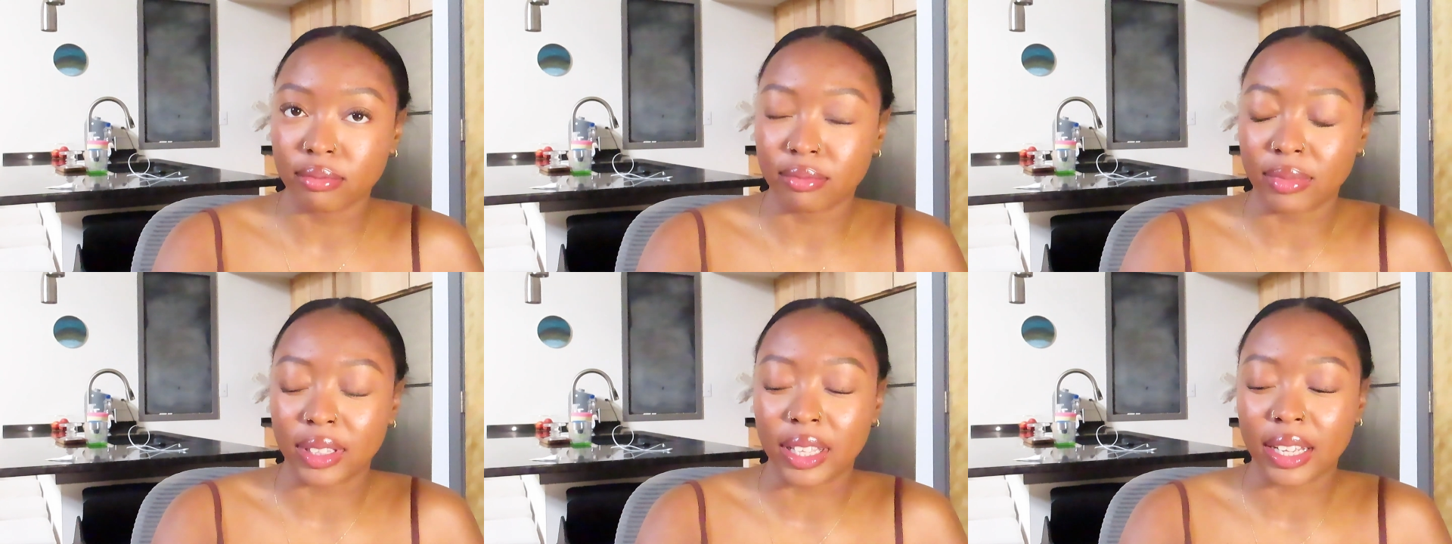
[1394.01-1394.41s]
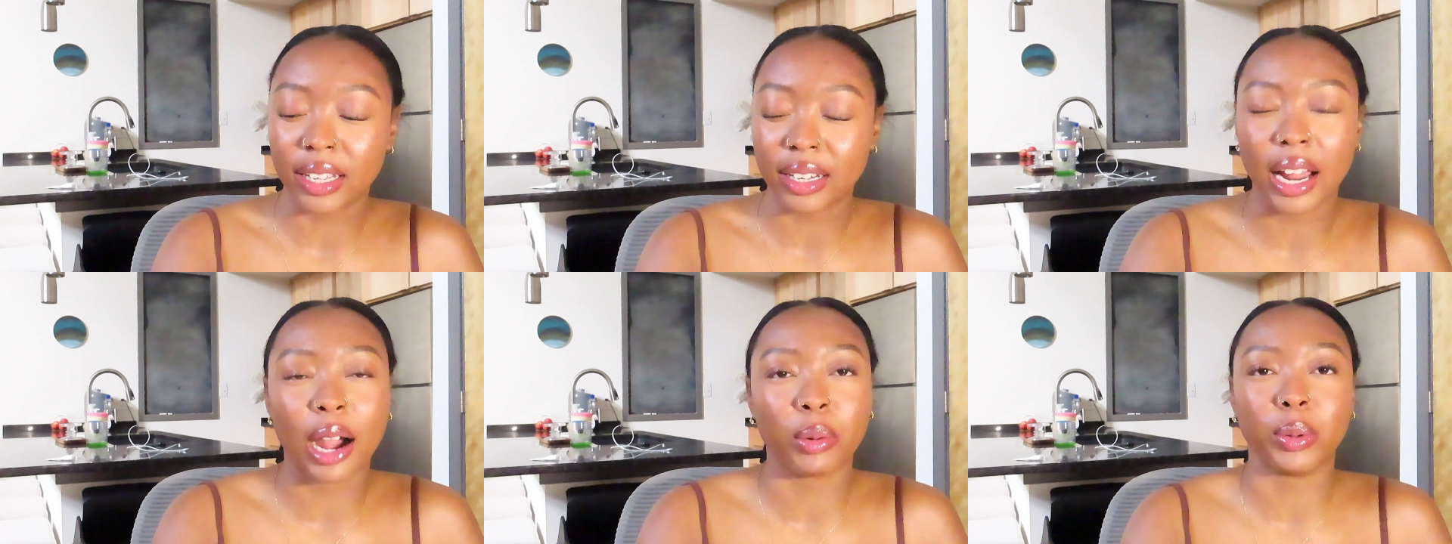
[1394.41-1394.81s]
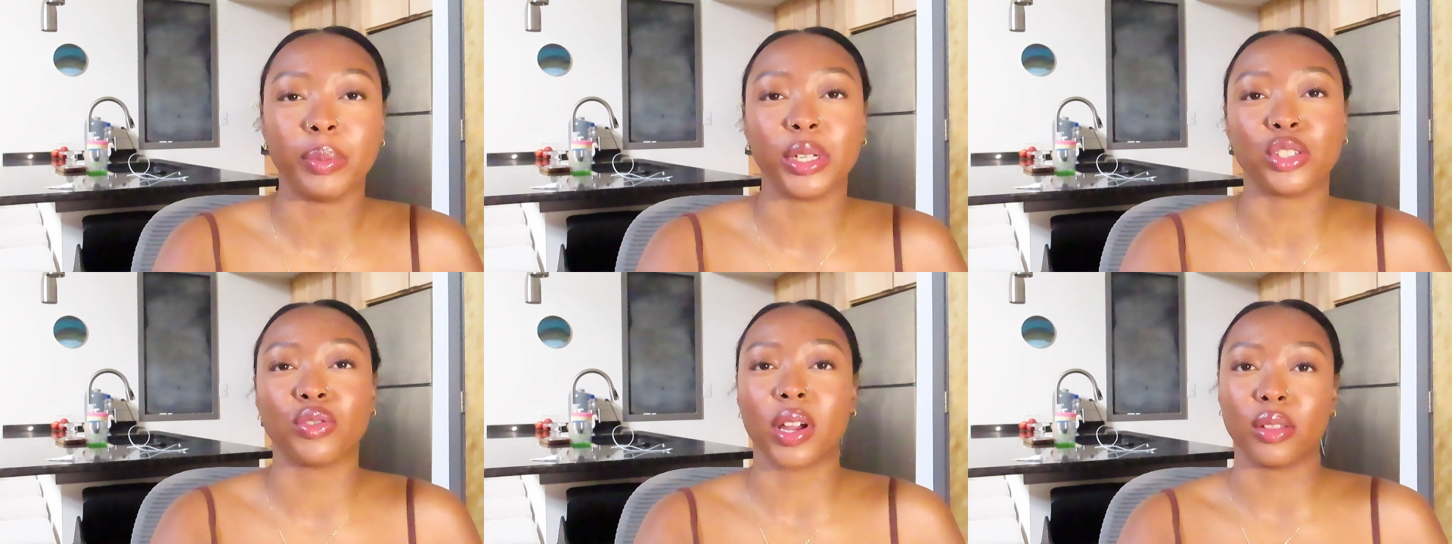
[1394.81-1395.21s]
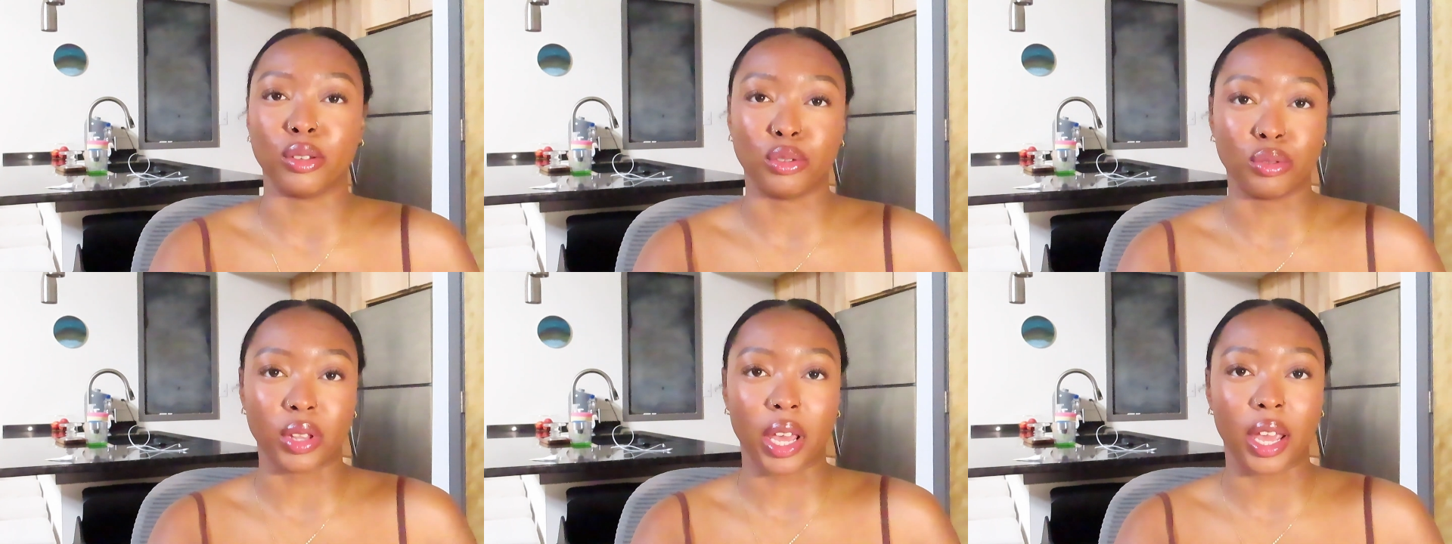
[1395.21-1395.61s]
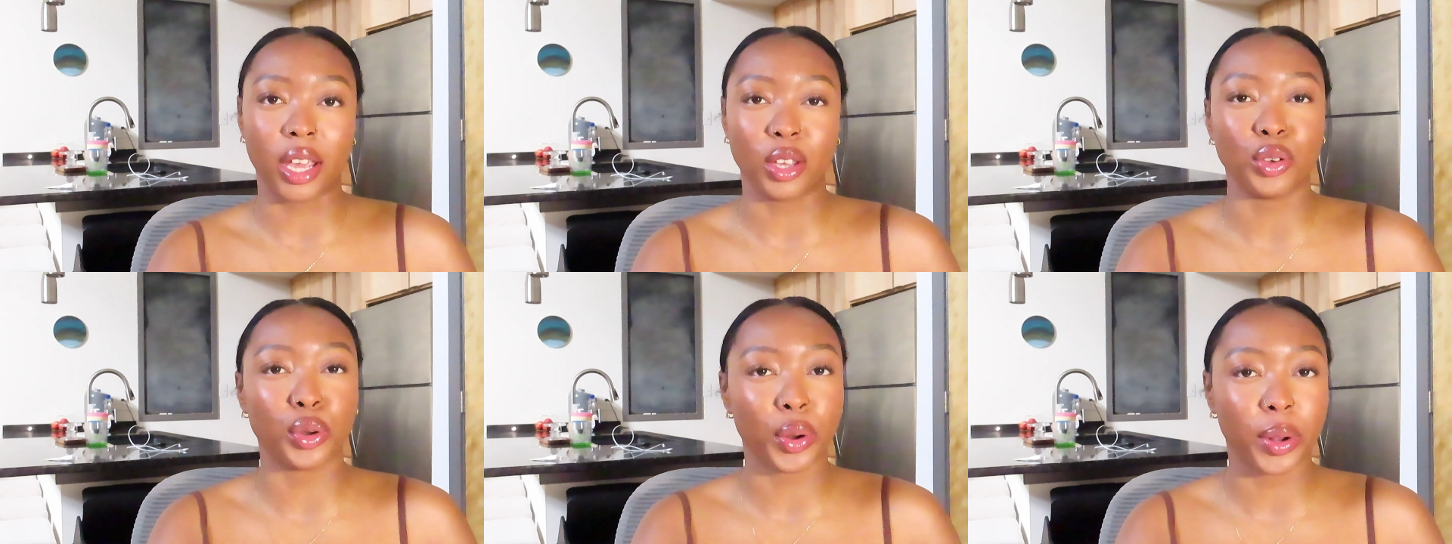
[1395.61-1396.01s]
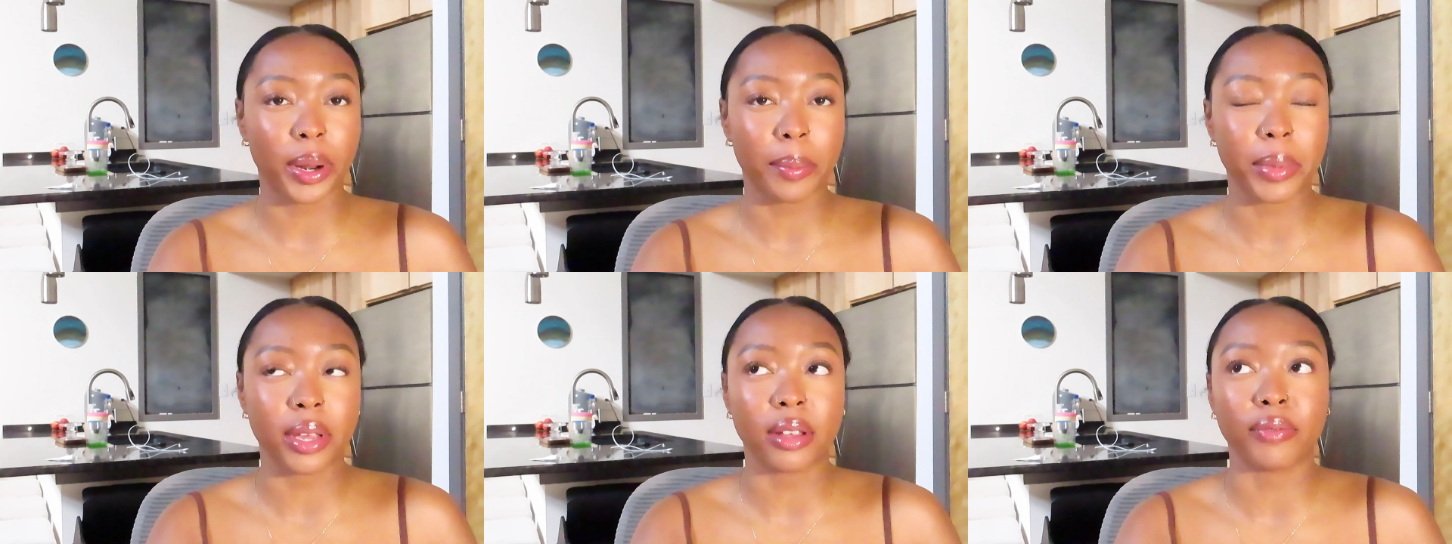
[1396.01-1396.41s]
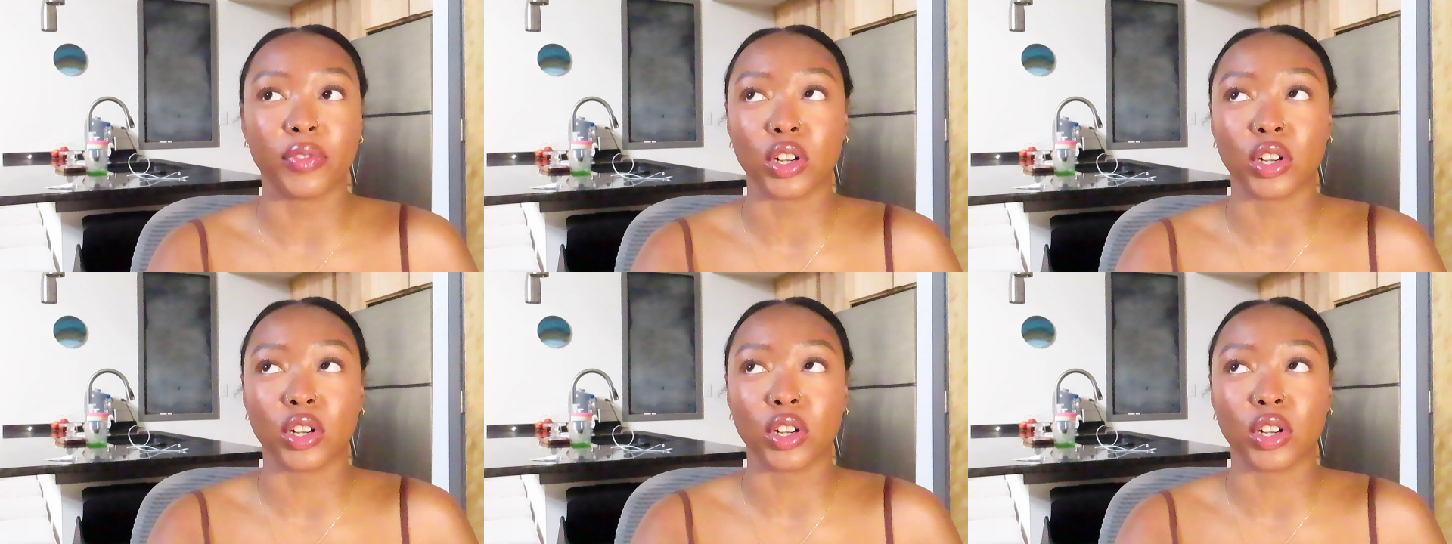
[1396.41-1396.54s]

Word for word: then I would much rather do that, you know what I mean?